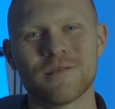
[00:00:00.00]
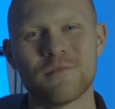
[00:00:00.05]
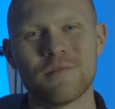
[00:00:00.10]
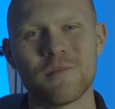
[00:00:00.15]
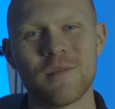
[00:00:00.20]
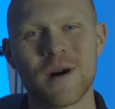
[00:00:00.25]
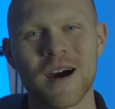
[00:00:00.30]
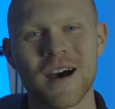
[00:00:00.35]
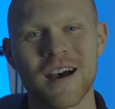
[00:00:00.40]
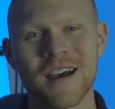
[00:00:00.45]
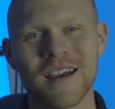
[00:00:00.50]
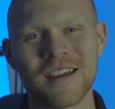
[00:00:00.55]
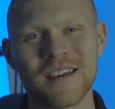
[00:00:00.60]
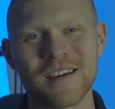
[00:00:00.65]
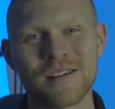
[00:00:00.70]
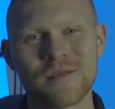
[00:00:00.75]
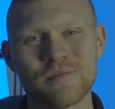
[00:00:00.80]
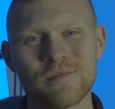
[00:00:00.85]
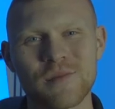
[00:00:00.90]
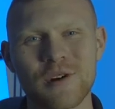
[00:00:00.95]

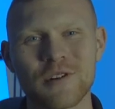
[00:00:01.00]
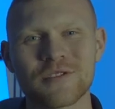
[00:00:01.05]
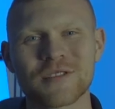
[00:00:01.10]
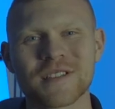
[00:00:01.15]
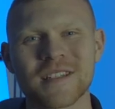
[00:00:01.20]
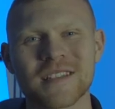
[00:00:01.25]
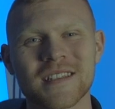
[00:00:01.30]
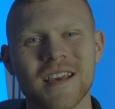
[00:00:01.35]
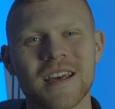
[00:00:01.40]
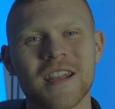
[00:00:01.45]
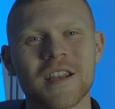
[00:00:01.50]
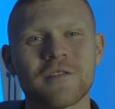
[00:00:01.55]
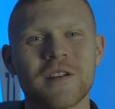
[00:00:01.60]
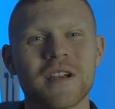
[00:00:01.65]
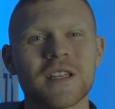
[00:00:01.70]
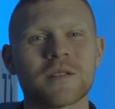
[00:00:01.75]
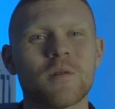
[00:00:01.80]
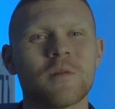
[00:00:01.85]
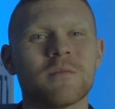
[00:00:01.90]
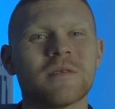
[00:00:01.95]
My most exciting
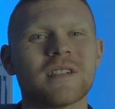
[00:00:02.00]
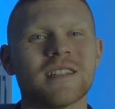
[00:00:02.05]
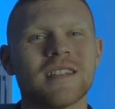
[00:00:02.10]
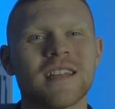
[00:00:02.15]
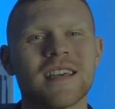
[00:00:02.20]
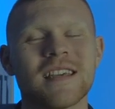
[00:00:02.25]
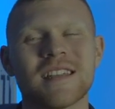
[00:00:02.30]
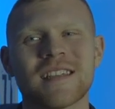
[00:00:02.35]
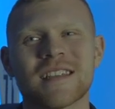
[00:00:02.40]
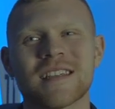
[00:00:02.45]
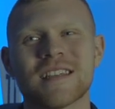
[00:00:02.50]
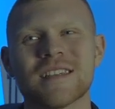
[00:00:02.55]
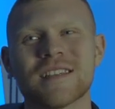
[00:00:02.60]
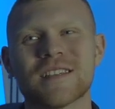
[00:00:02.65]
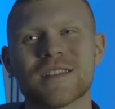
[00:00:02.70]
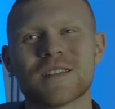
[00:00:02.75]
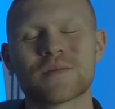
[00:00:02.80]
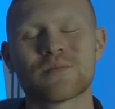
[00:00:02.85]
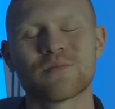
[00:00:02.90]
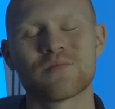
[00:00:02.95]
race moment to date
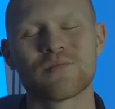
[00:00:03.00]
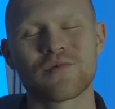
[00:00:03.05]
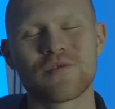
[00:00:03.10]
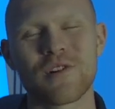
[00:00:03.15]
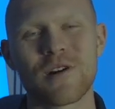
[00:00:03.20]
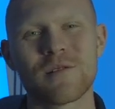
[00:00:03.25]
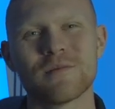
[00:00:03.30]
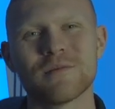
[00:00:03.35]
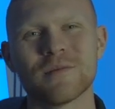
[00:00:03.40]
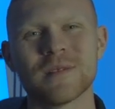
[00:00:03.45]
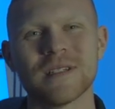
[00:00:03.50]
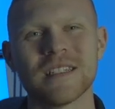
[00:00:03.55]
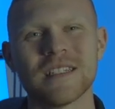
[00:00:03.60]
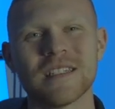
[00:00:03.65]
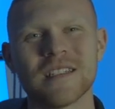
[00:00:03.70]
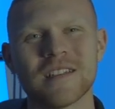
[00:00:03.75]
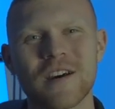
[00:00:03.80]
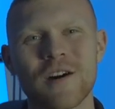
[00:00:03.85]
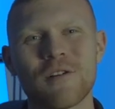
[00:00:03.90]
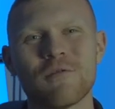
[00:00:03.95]
is
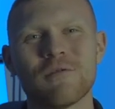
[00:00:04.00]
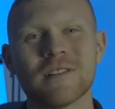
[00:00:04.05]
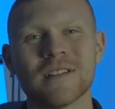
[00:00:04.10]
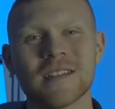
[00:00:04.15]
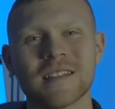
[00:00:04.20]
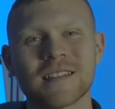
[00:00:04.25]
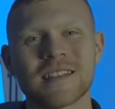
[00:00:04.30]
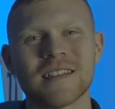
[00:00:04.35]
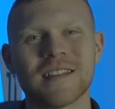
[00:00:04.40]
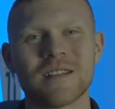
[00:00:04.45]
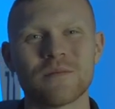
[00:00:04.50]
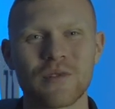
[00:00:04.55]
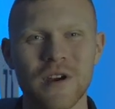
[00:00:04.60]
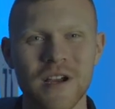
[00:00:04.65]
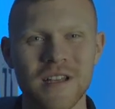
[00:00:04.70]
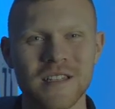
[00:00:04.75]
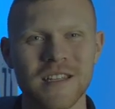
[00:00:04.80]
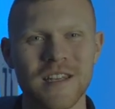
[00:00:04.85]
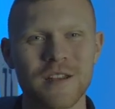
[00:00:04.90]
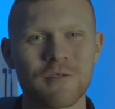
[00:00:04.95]
probably not one that's going to
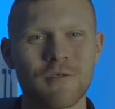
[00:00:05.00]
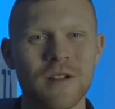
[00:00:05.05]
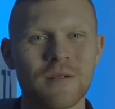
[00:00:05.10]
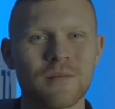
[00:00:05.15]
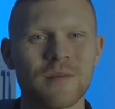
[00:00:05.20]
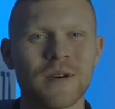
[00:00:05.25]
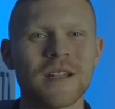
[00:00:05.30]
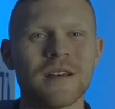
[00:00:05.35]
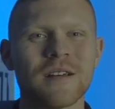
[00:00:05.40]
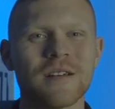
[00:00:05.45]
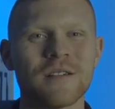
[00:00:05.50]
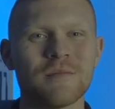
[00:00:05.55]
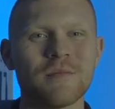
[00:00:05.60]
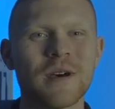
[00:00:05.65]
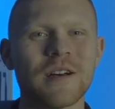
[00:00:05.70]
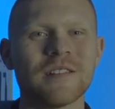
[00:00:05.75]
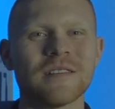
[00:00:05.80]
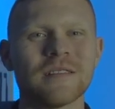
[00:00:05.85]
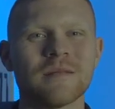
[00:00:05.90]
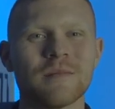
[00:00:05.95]
impress anyone, but it
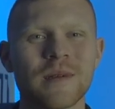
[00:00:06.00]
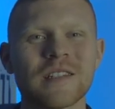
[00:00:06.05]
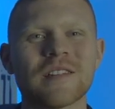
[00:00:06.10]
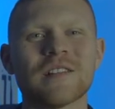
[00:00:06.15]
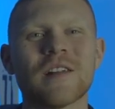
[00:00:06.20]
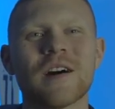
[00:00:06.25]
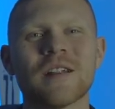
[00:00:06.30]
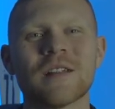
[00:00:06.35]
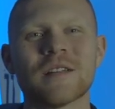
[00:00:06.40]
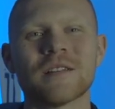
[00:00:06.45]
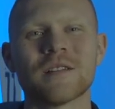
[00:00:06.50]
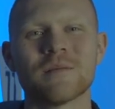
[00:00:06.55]
meant a lot